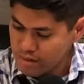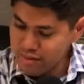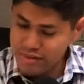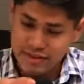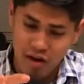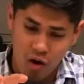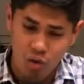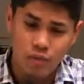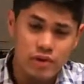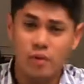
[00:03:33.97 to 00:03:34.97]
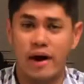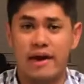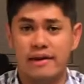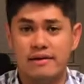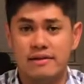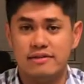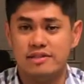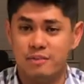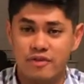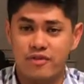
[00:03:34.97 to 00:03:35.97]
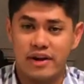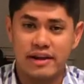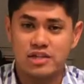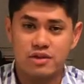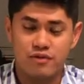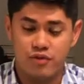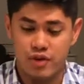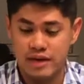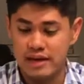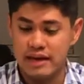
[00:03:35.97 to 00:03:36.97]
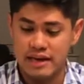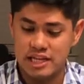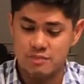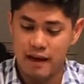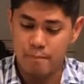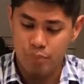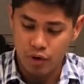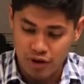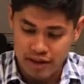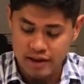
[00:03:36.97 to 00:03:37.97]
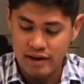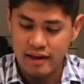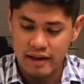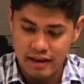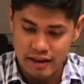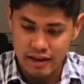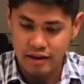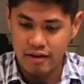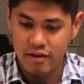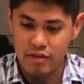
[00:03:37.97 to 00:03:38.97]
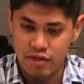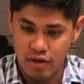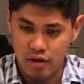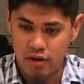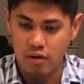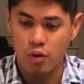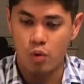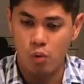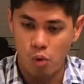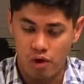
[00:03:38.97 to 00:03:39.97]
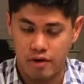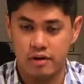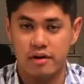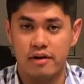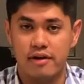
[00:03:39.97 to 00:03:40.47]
the only way to be financially free is by putting in the work.